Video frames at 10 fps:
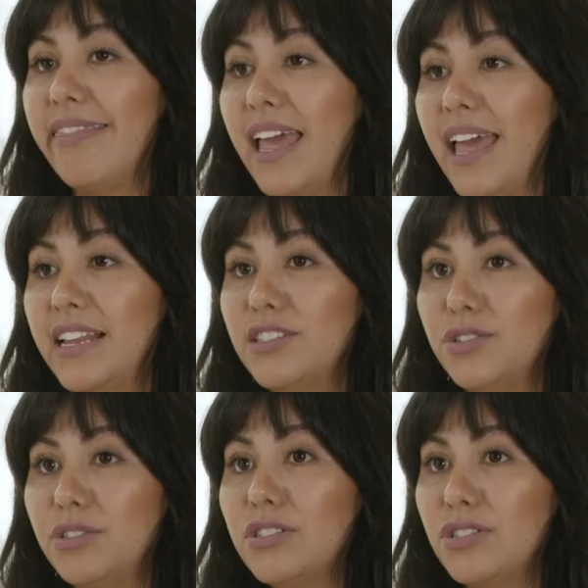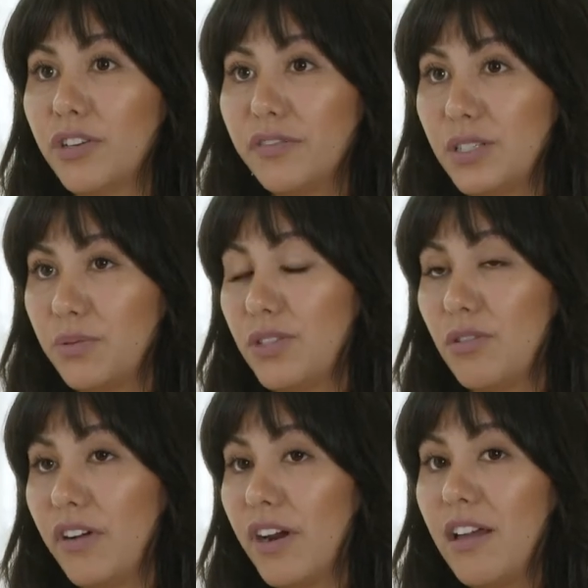then as soon as service was
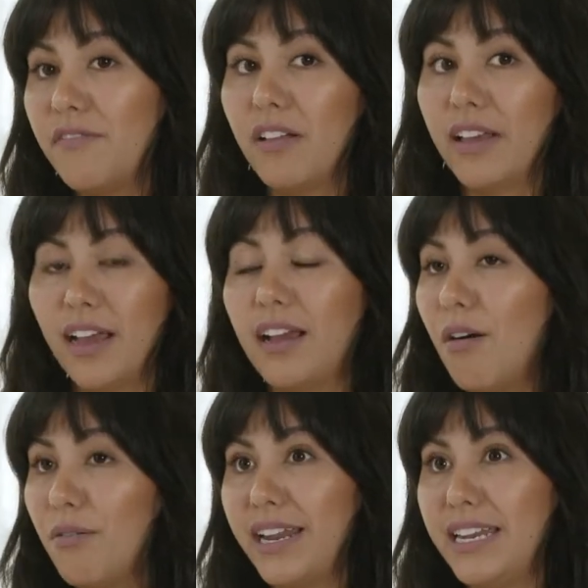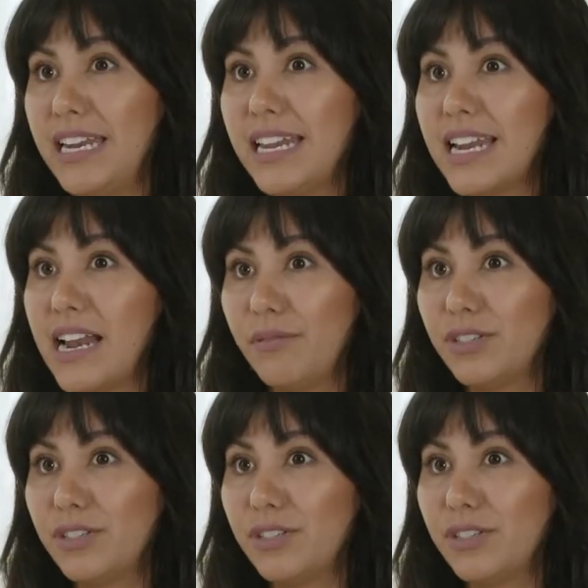over, I felt like I got what I needed, and I would